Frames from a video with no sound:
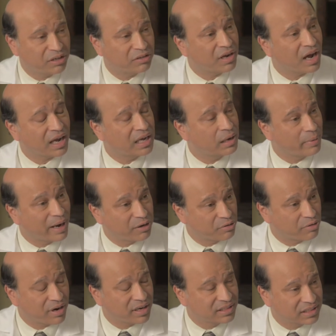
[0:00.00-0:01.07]
you're talking about
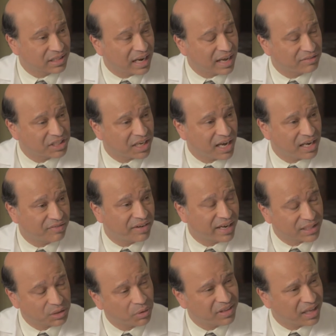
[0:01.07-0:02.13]
drugs that have side
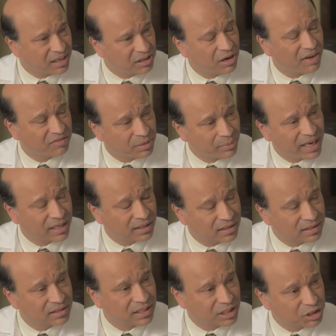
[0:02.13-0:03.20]
effects, well, then you have to make a
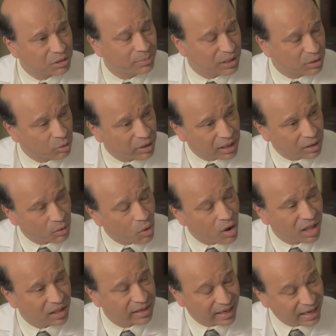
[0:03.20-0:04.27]
distinction between
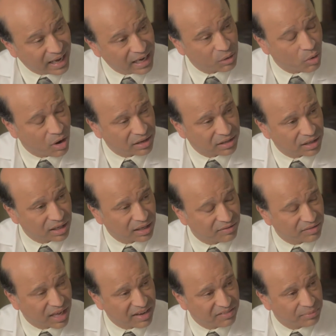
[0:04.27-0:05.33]
quality and quantity of
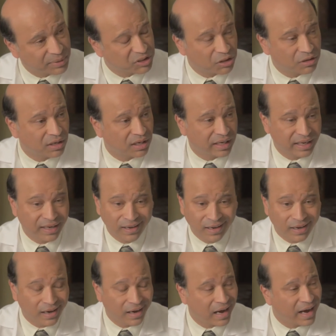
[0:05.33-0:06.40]
life. But certainly,
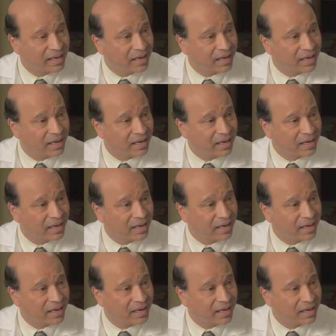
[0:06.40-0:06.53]
I